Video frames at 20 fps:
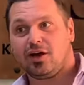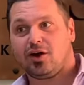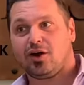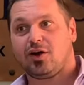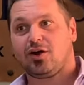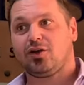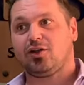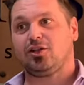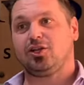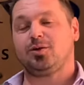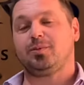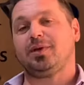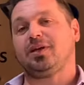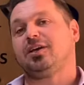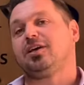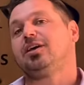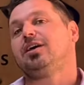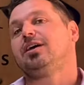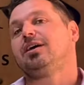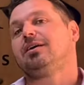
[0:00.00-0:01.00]
are a little bit
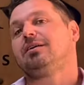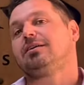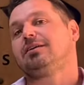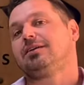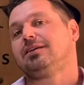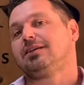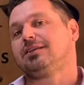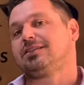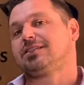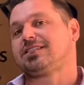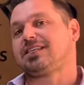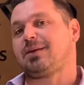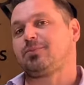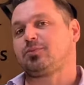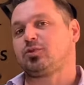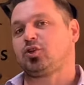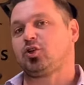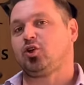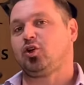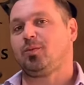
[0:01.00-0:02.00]

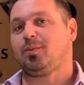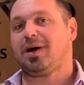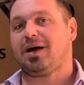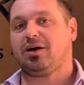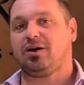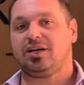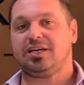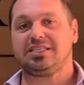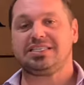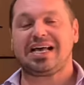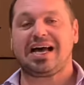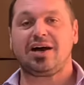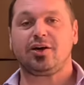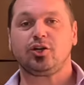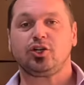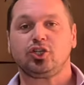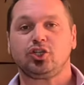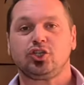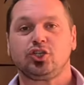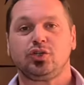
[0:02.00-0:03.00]
skeptical about, is how to
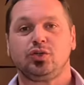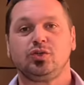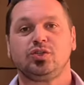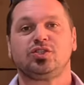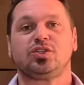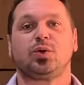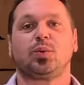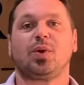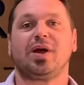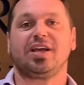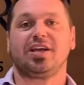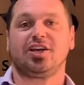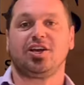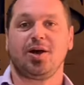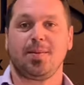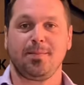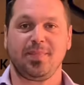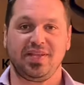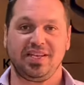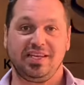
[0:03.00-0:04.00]
choose the right
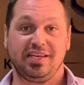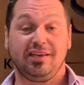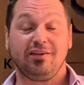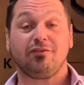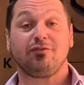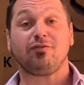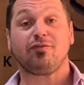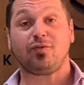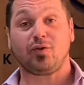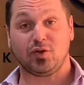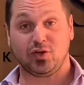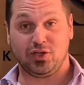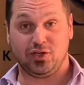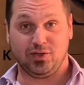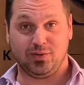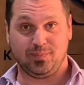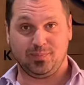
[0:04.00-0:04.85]
company for you.